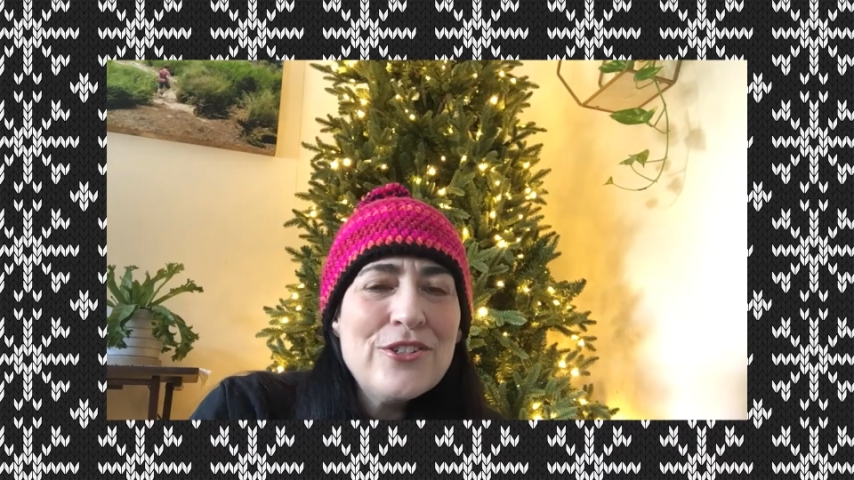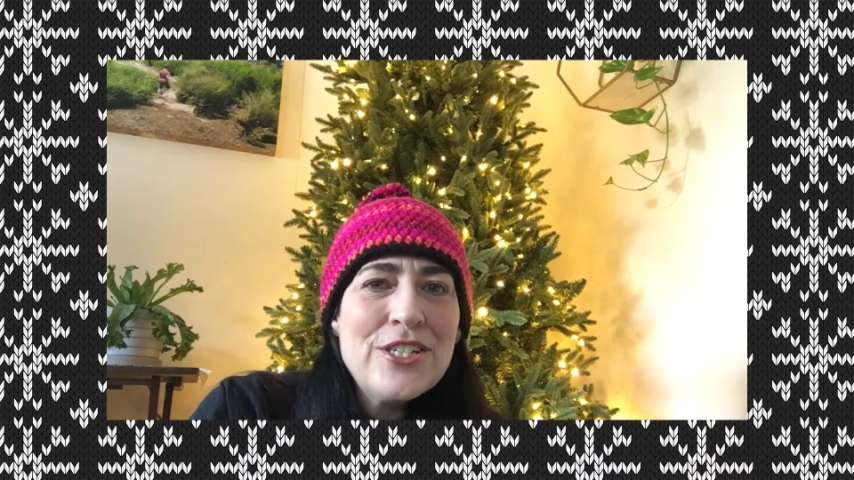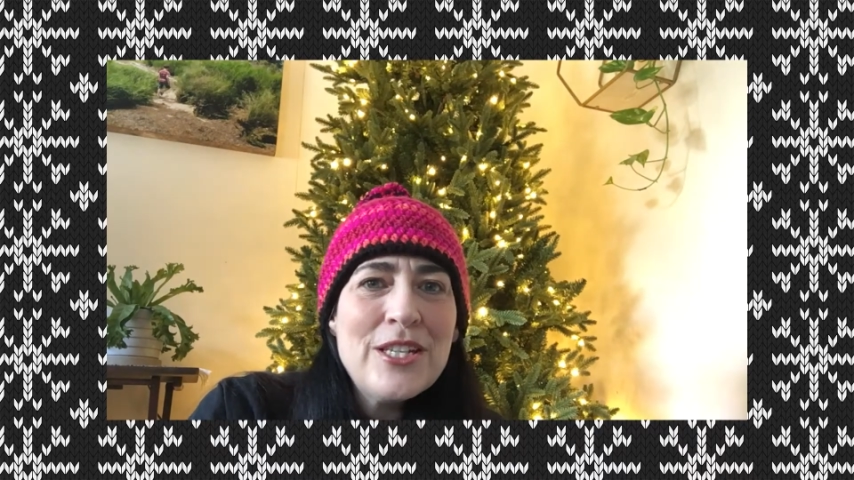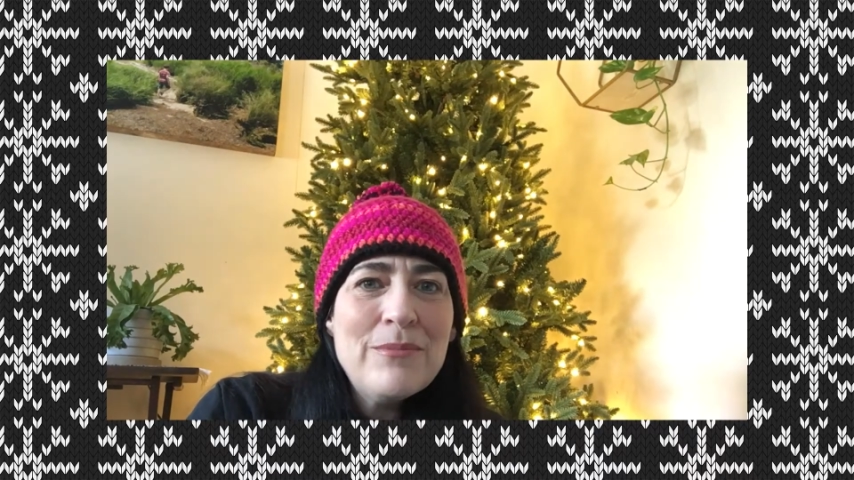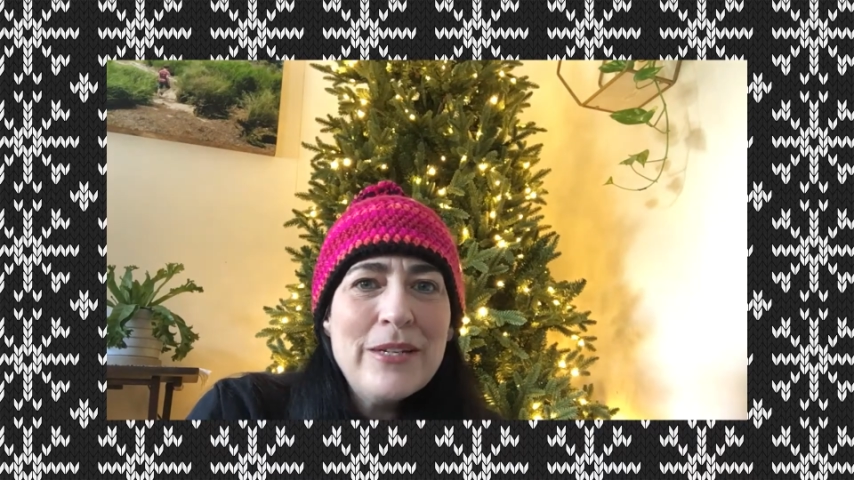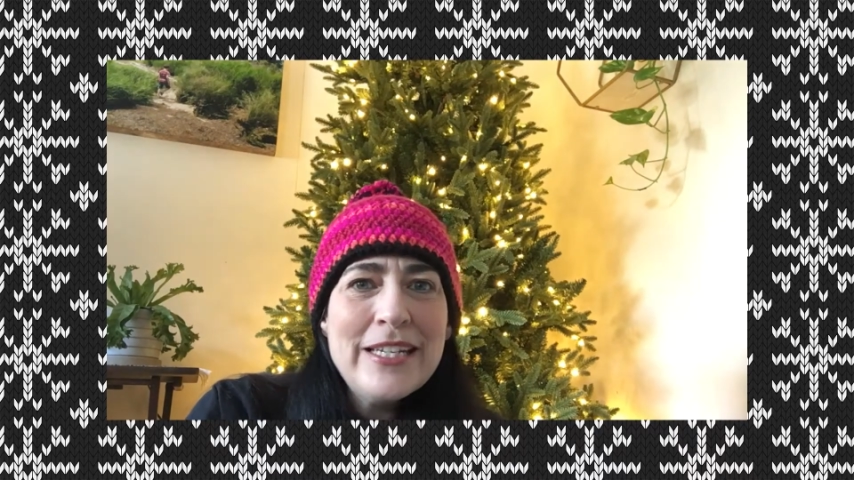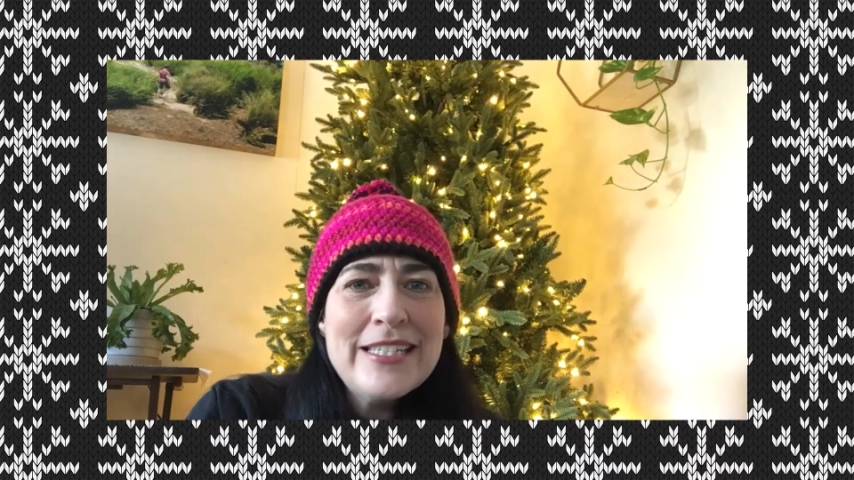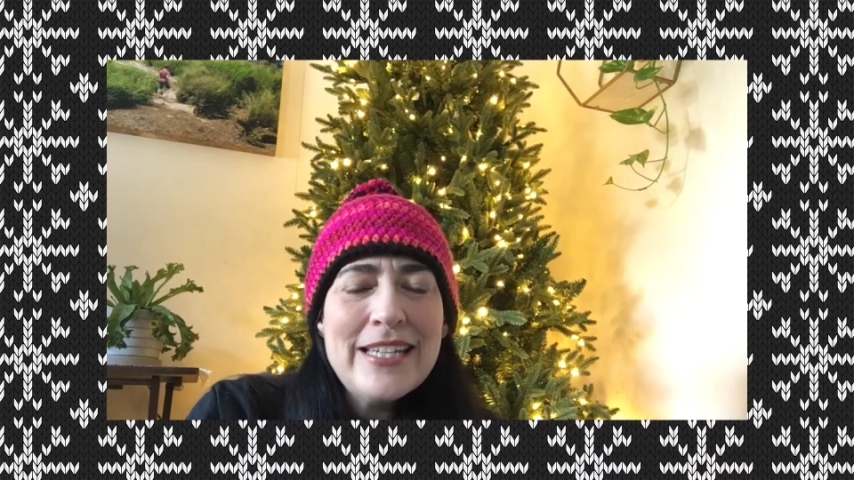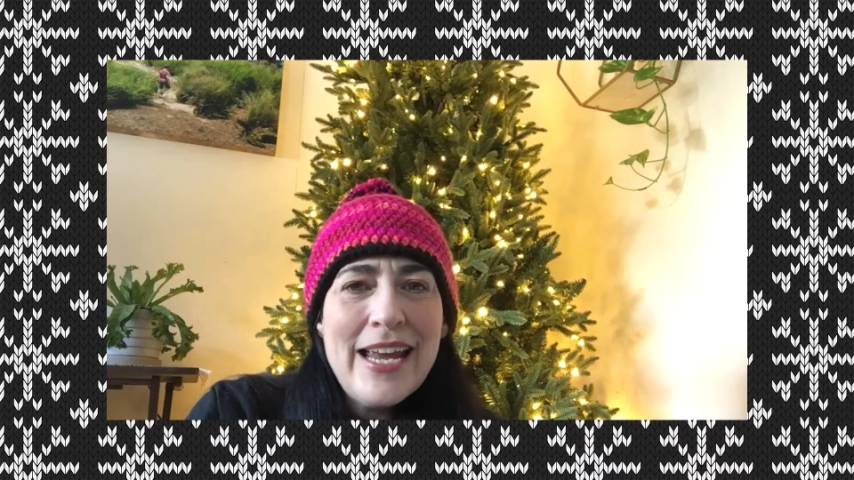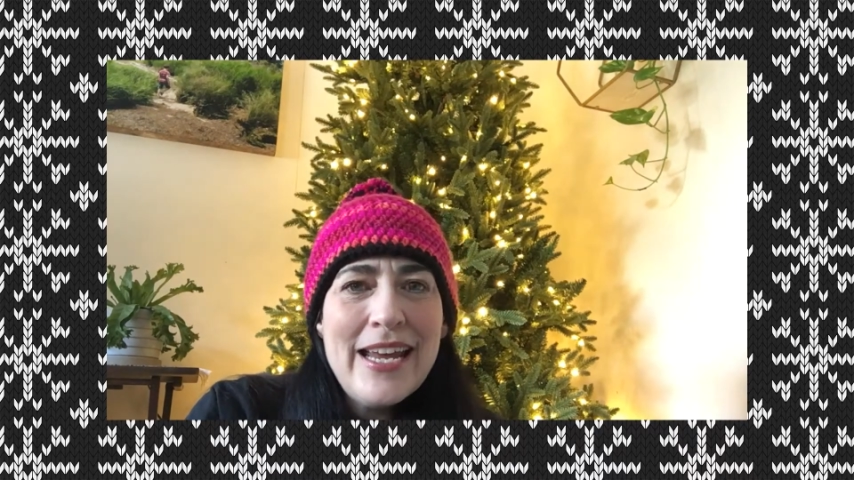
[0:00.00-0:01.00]
to the big
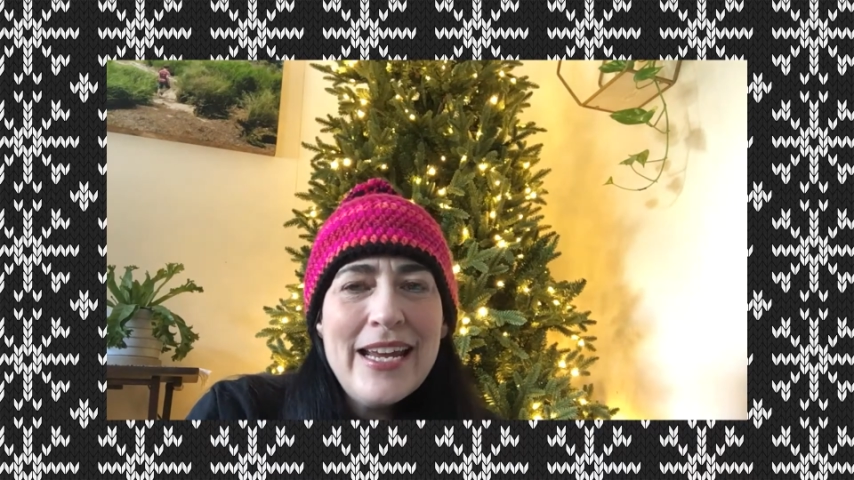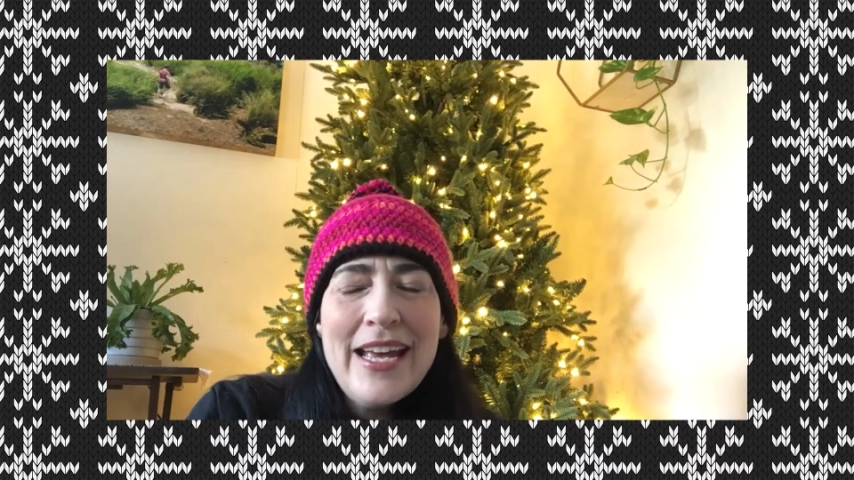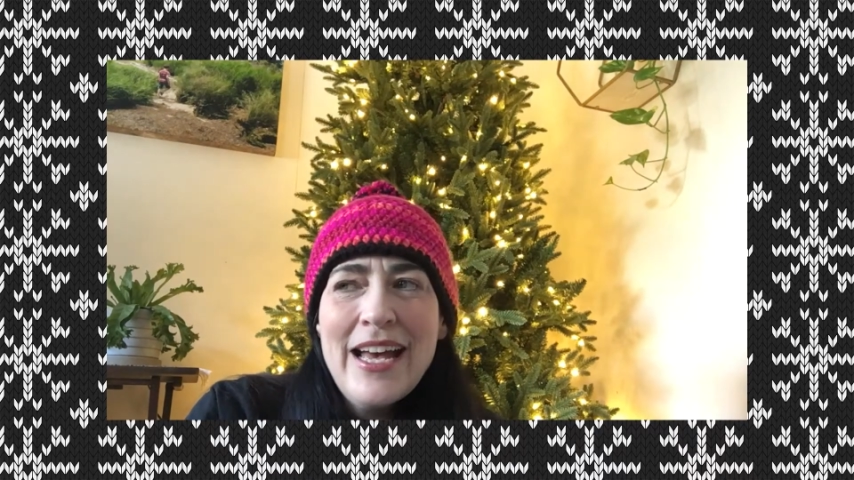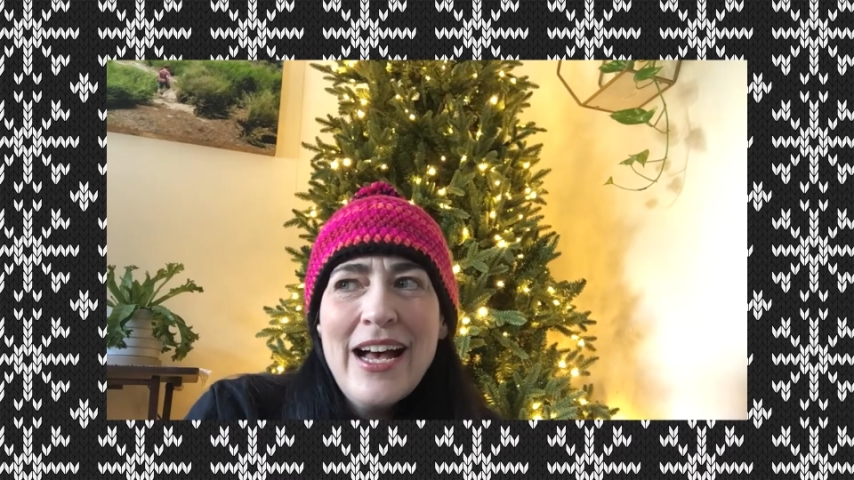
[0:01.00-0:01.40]
day.